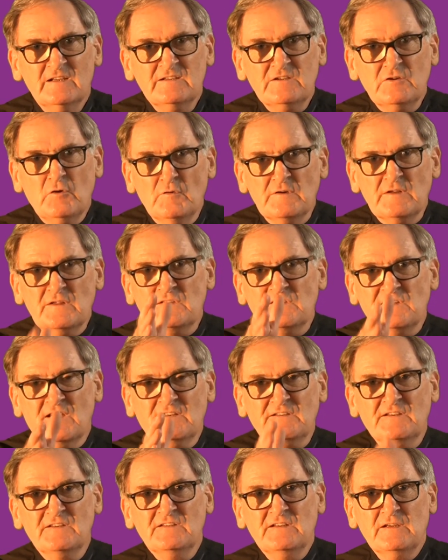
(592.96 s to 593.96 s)
The only
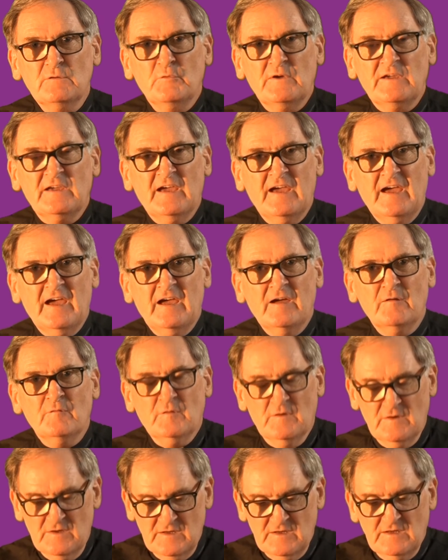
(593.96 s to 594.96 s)
certainty we
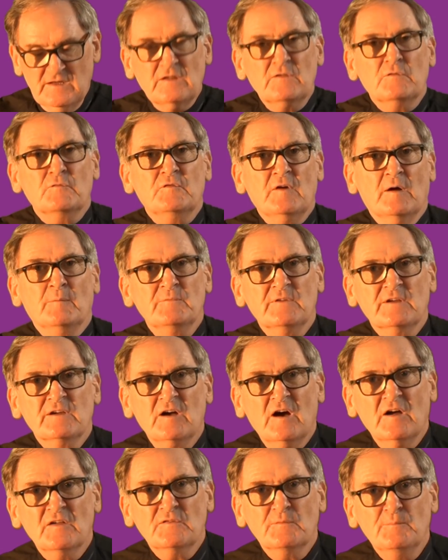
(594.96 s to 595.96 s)
have is from the
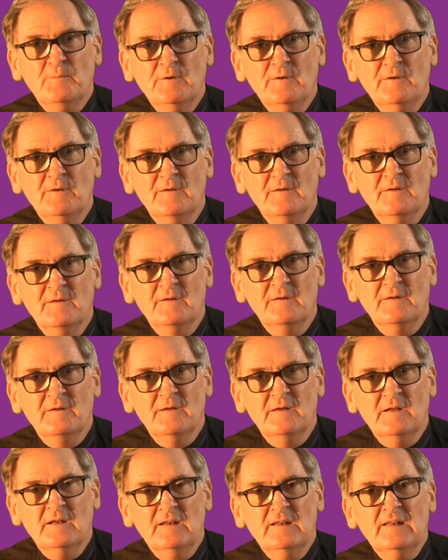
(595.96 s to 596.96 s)
gospel.
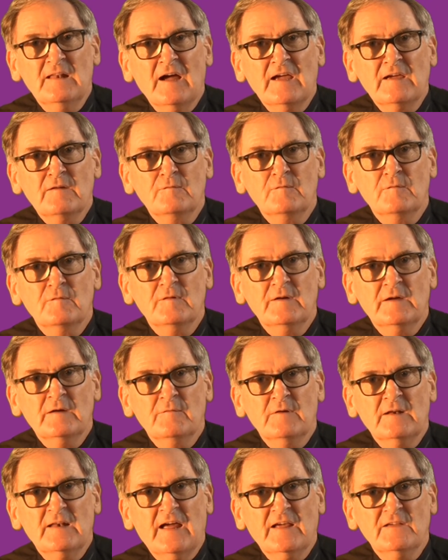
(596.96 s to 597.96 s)
Life
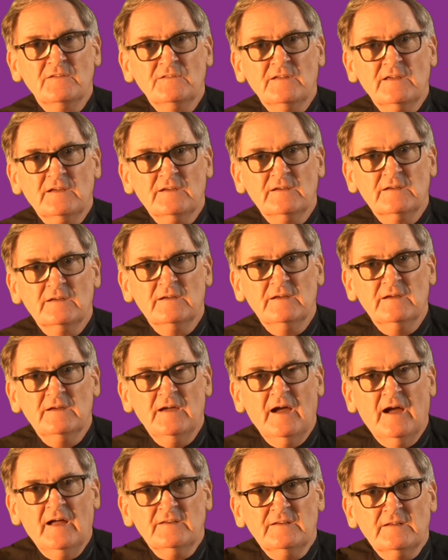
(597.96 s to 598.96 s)
everlasting.
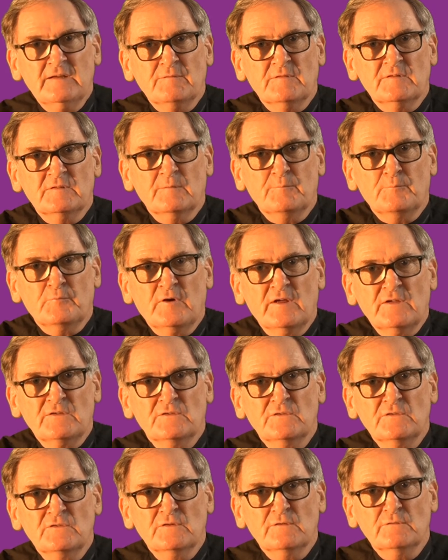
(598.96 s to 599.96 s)
And even the
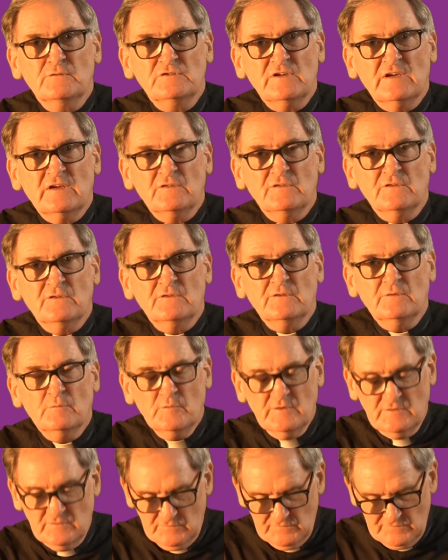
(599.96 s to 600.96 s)
presence of Jesus
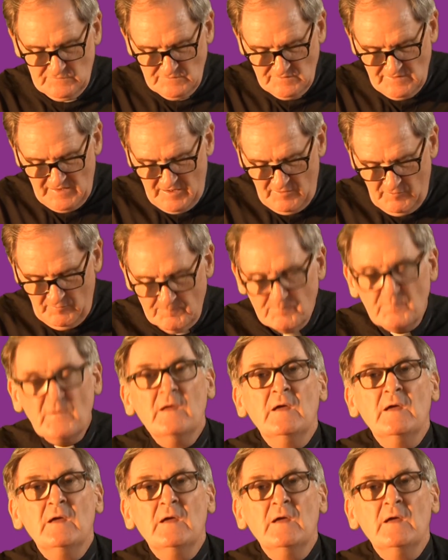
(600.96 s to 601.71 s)
with us now.